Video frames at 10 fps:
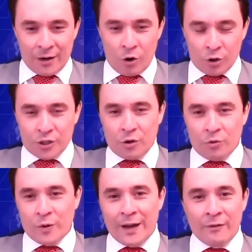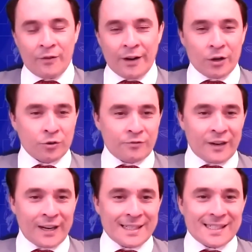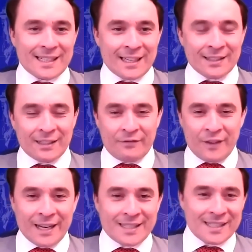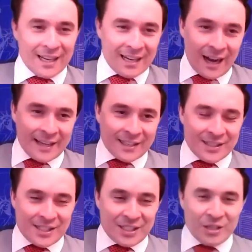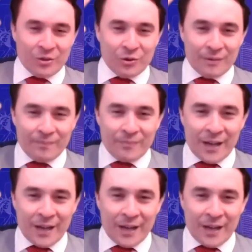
also we're very good friends. And Felix, I can see you.